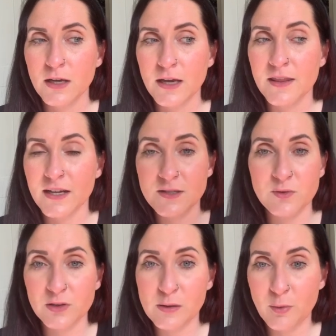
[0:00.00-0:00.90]
And that's
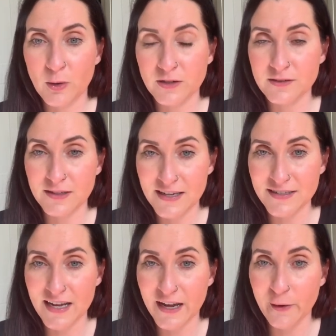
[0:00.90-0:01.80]
really important key
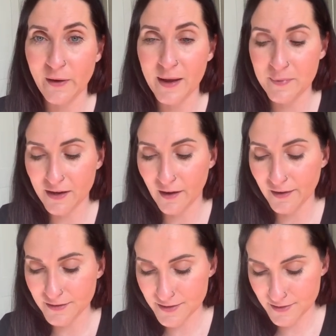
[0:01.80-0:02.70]
takeaway,
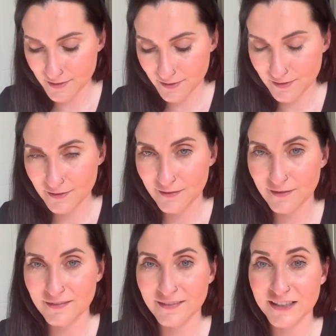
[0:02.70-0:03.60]
because
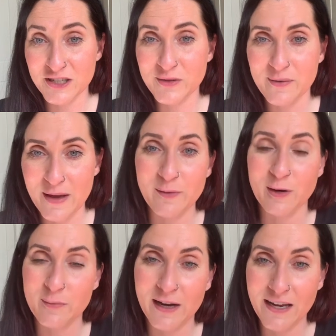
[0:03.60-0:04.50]
like you can make
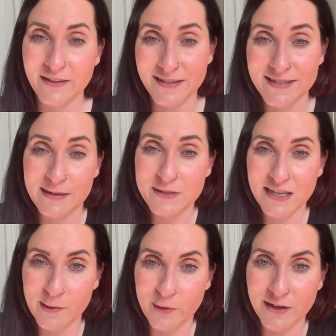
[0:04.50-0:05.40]
more money on the same
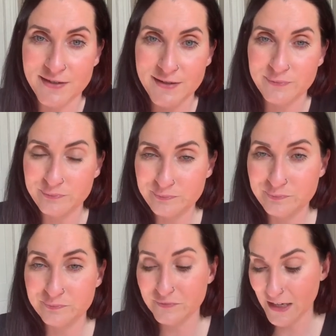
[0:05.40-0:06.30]
ticket price.
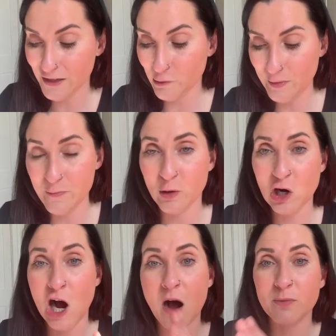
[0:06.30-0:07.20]
And it would be more
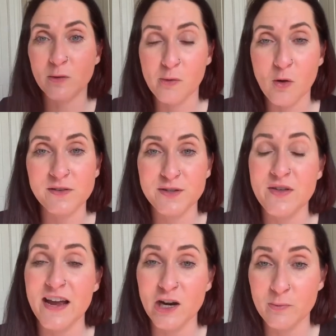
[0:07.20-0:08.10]
comparable to the
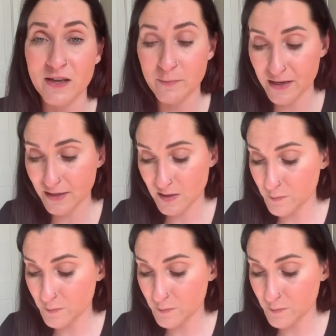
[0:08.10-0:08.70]
Airbnb